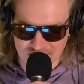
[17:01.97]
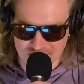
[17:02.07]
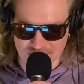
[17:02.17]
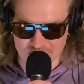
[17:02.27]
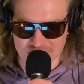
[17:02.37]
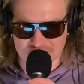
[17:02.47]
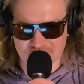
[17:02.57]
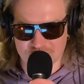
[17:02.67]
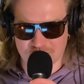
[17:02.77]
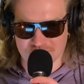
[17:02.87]
episode,
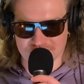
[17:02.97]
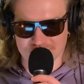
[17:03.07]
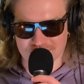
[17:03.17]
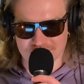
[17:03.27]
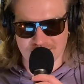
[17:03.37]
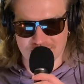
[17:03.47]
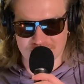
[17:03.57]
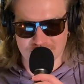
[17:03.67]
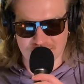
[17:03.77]
but it turned out